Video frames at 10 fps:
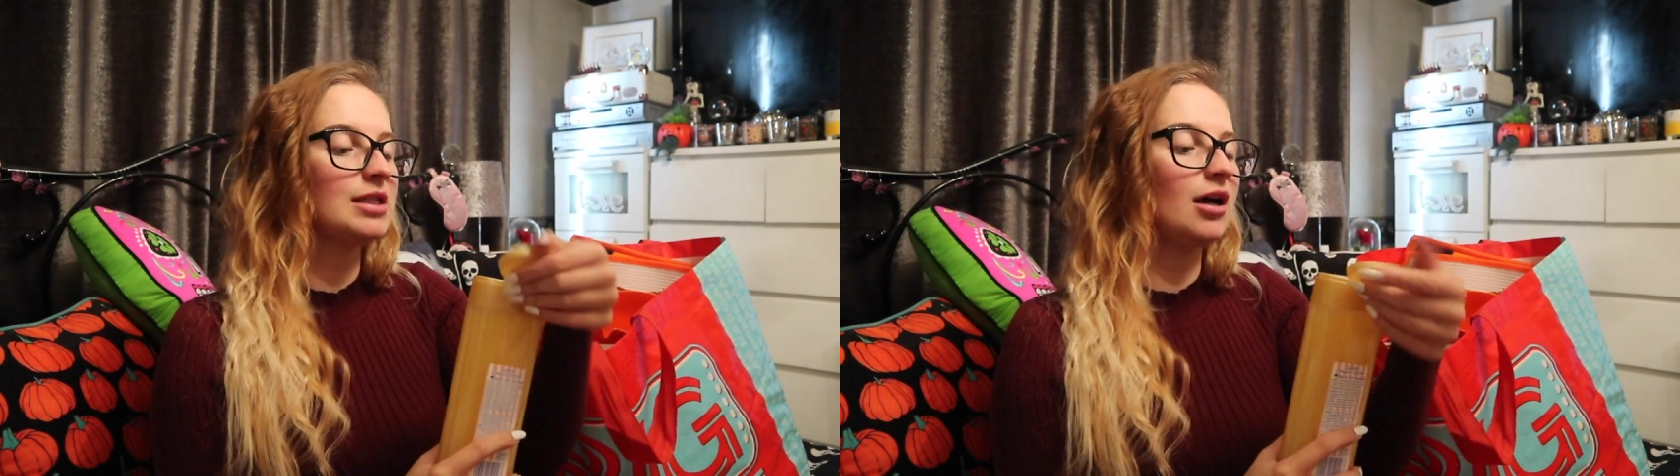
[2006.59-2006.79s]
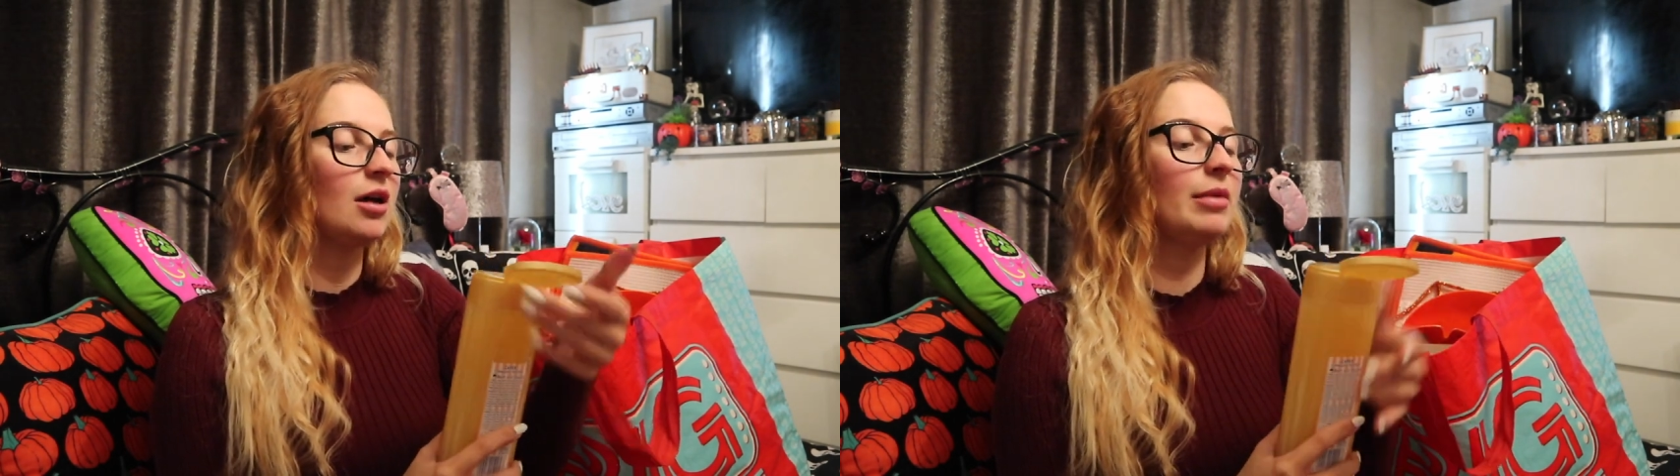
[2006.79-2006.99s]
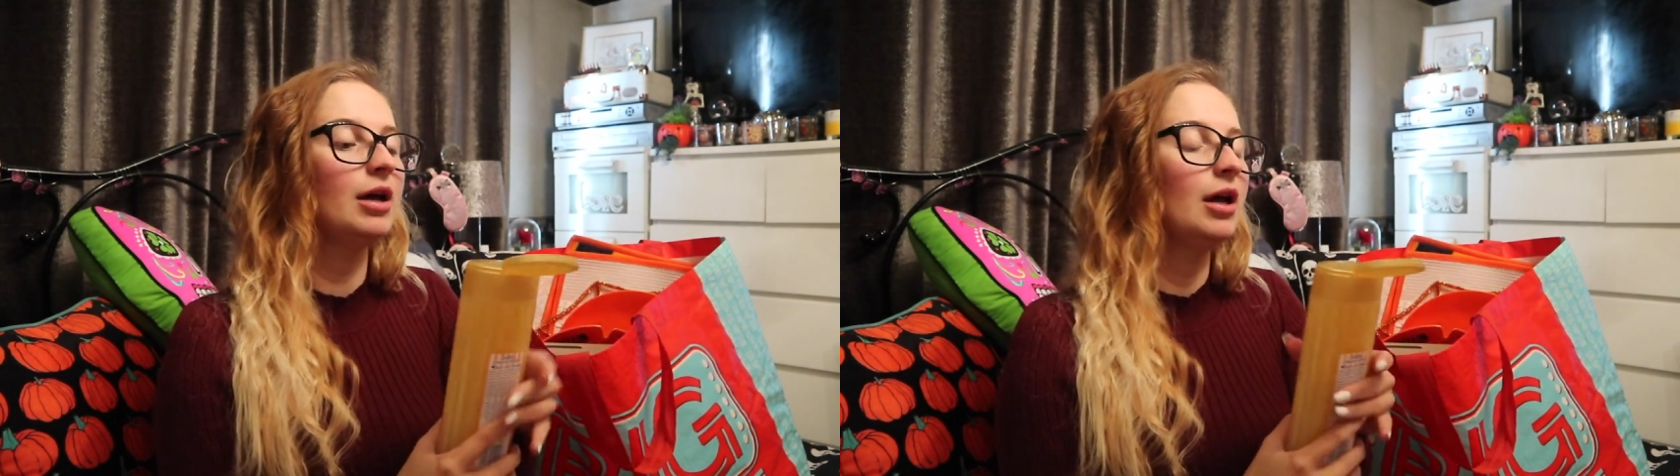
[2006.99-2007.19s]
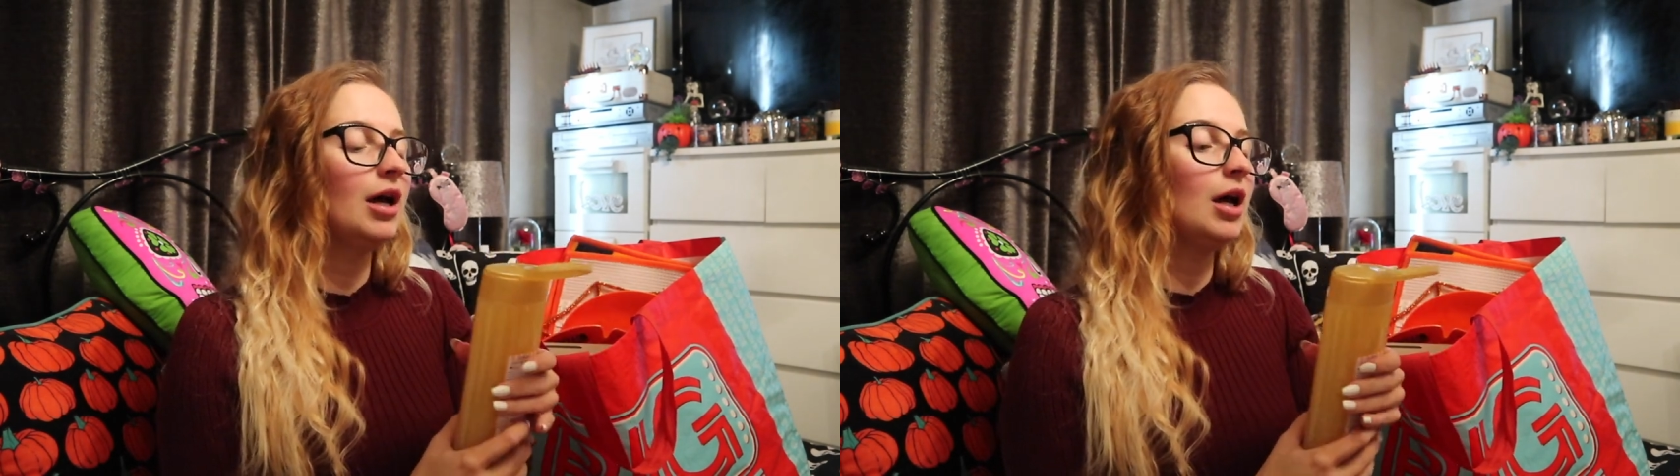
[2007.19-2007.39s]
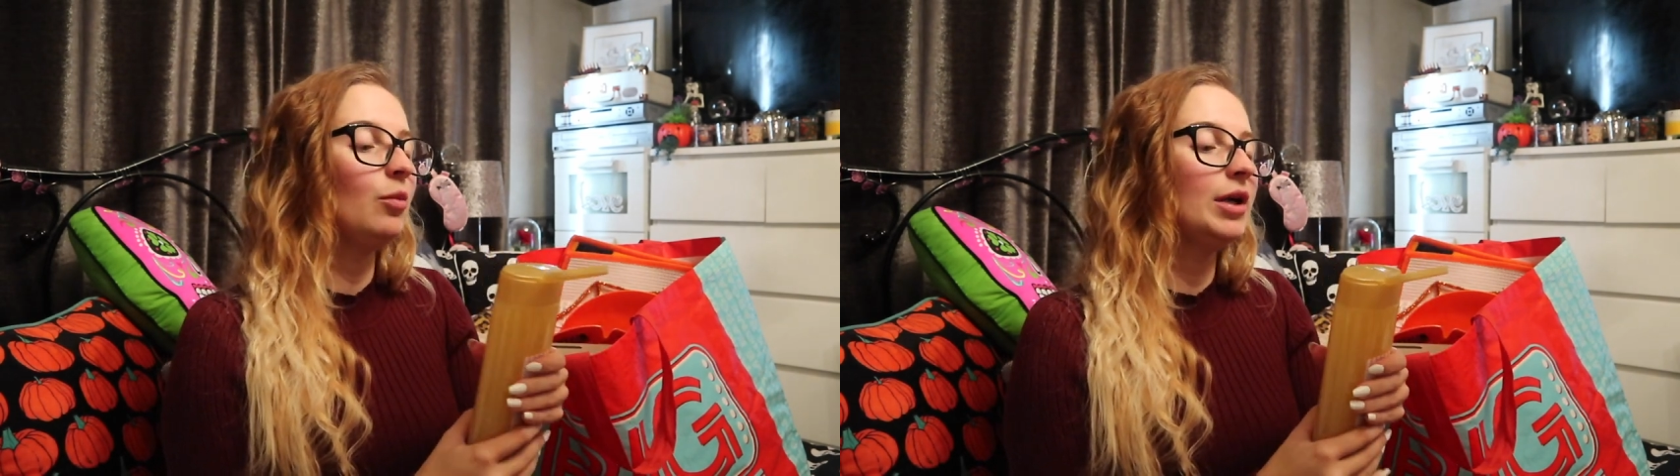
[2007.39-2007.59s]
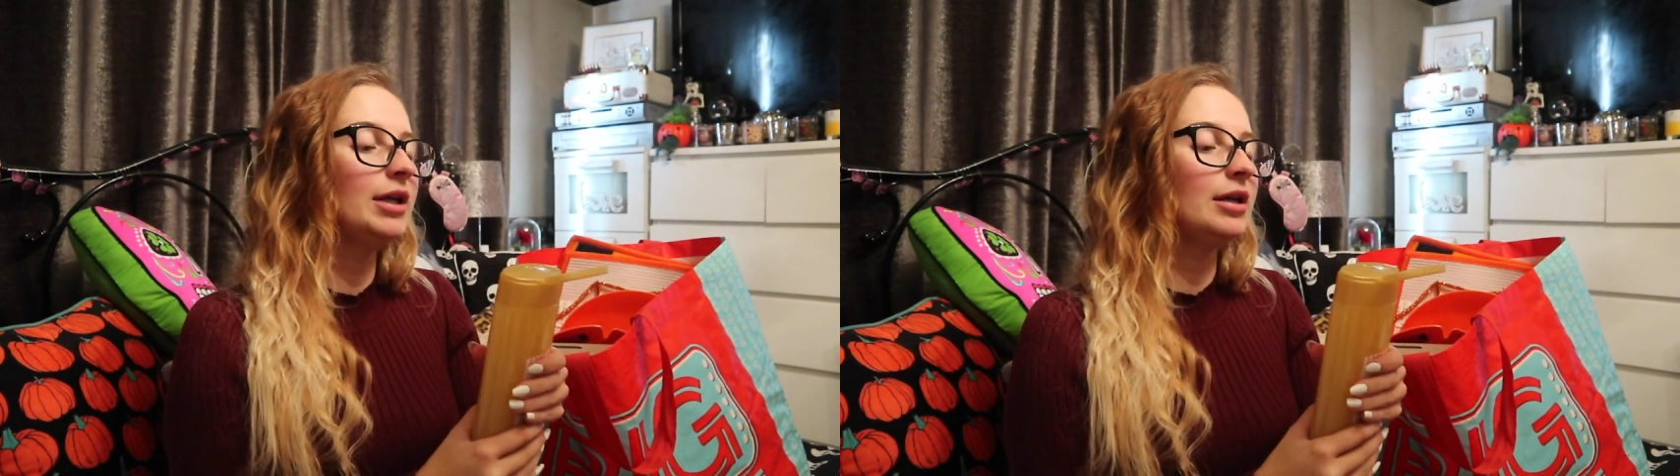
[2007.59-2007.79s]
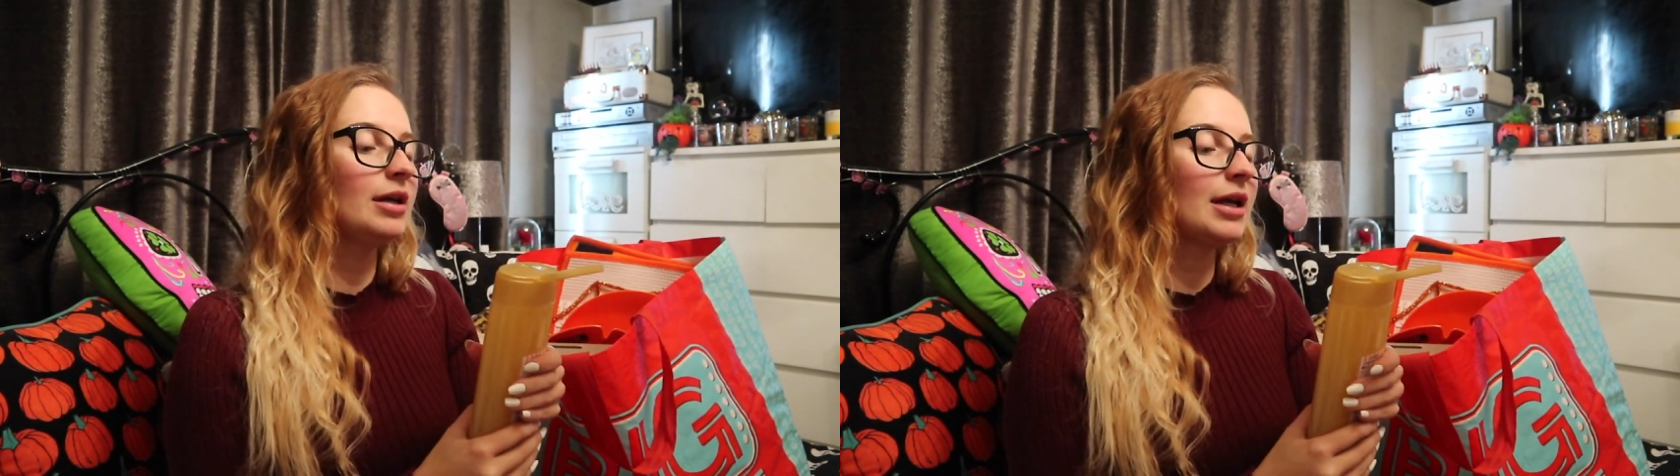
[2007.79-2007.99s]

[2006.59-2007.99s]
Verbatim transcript: it up and went in.